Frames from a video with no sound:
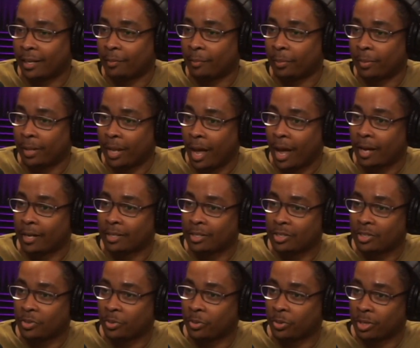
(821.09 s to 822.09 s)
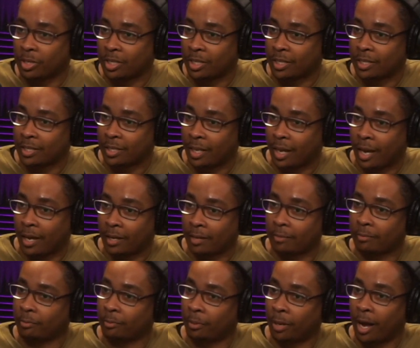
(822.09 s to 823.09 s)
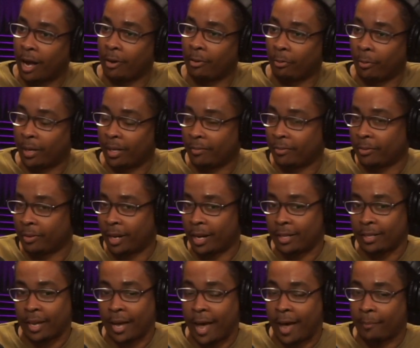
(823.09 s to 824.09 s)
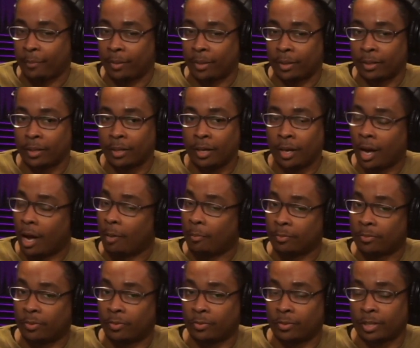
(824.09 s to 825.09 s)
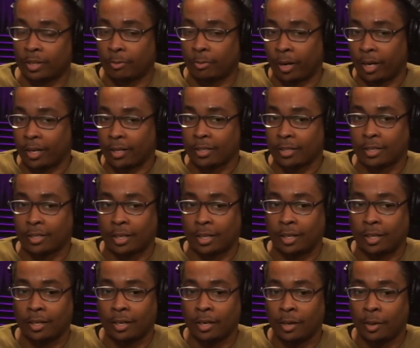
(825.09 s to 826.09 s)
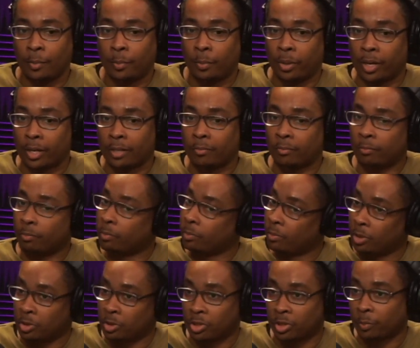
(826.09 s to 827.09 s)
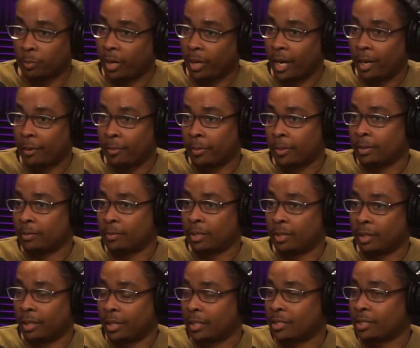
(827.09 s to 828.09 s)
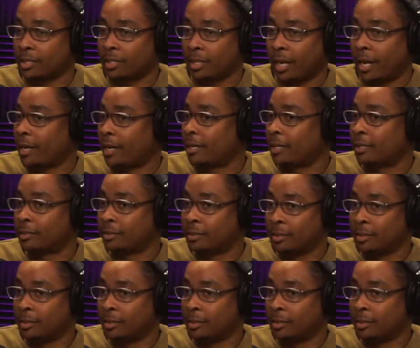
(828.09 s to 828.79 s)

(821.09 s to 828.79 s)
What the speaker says: I'm not sure just yet. Gotta wait for that to happen, to wait and see. But you should be able to delete your data.